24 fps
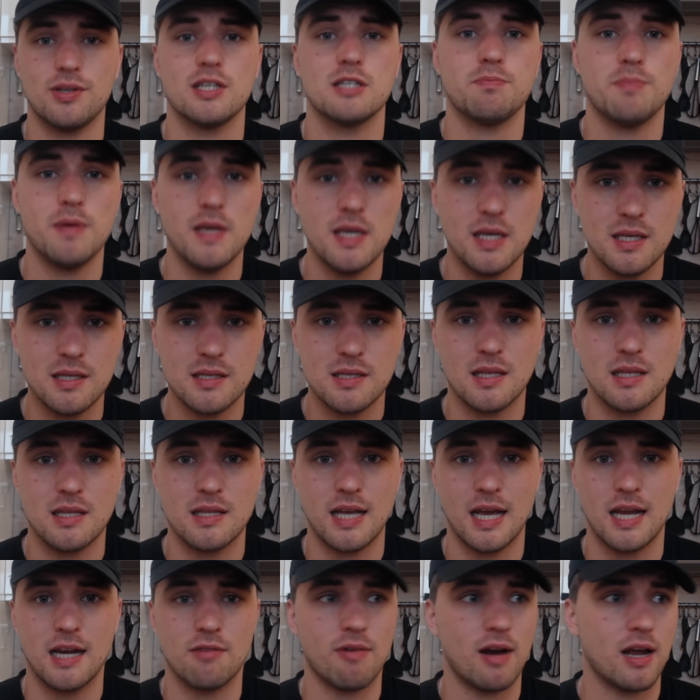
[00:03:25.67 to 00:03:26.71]
He's speaking to the
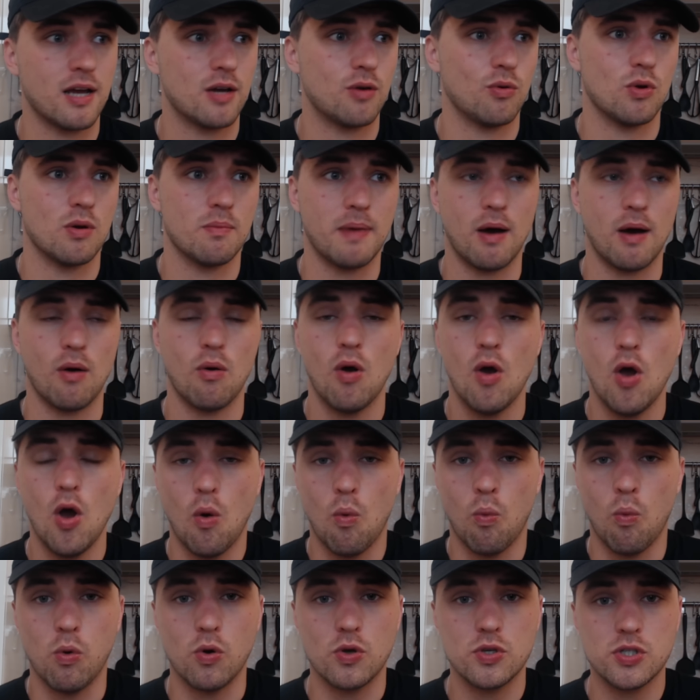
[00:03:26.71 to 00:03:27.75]
Daily Record about
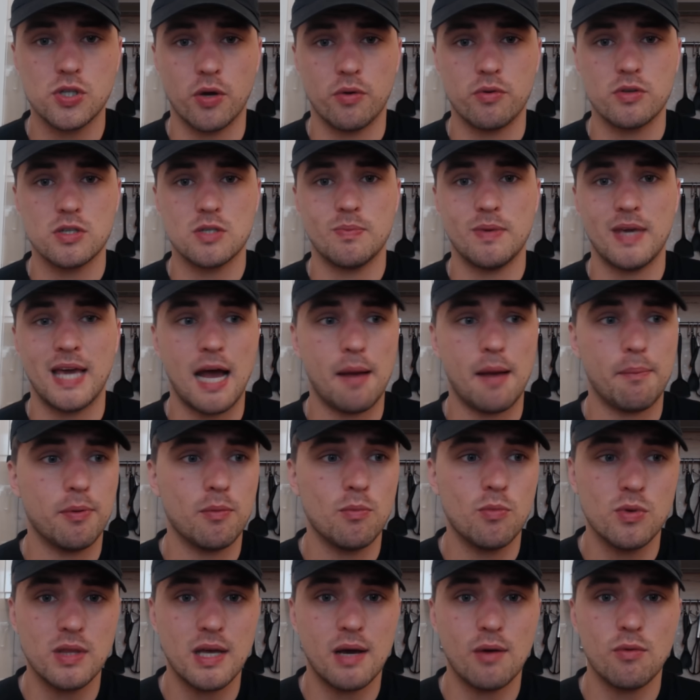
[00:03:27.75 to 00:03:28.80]
what's going to be
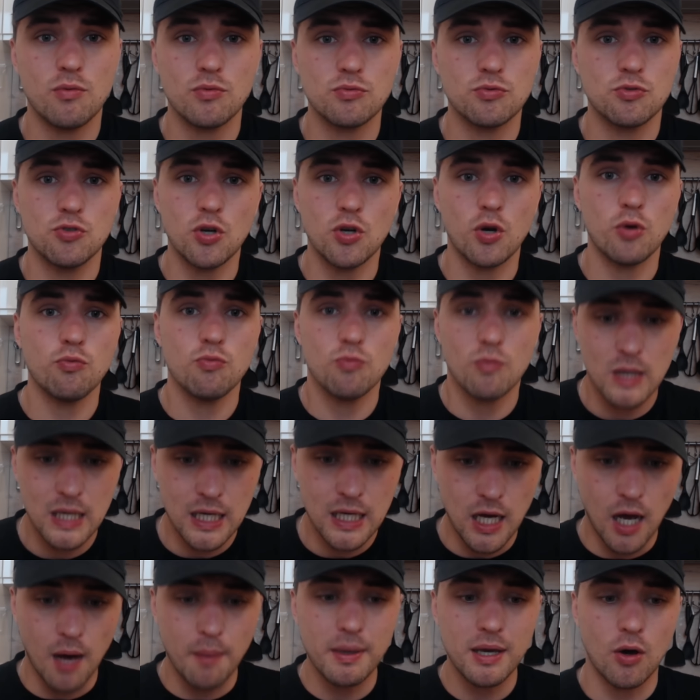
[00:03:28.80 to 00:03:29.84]
happening without, you know,
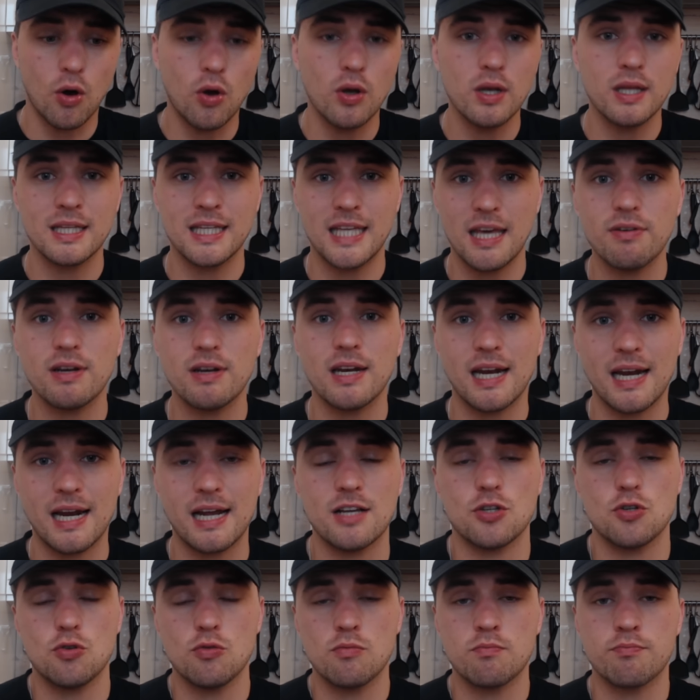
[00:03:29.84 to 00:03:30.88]
coming on and giving an
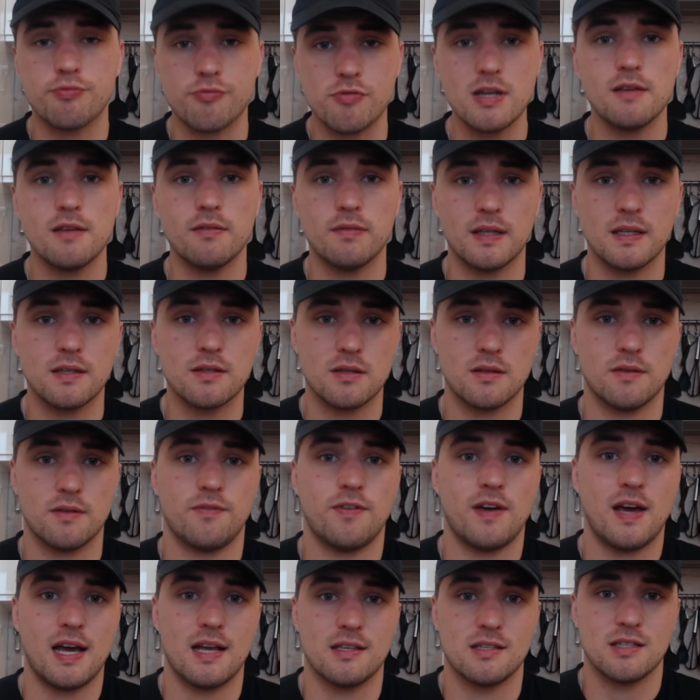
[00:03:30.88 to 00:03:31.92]
actual briefing to the
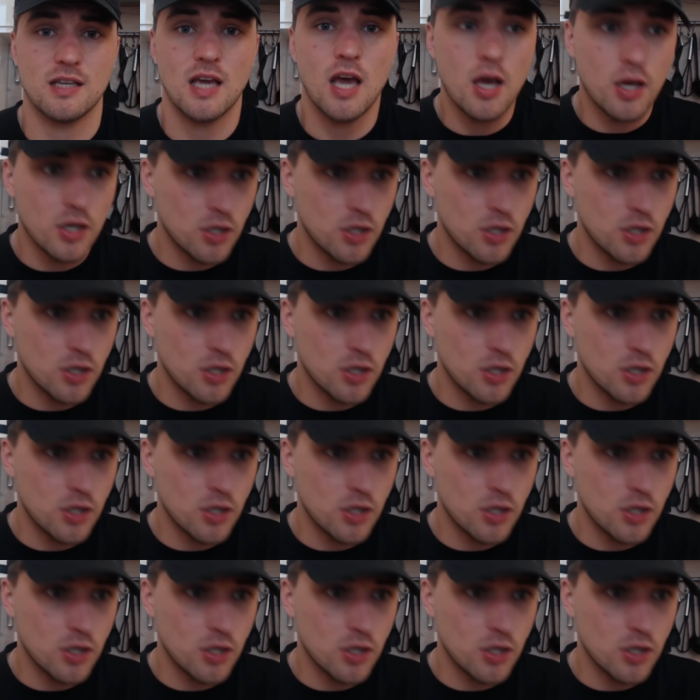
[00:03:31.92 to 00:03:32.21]
fans,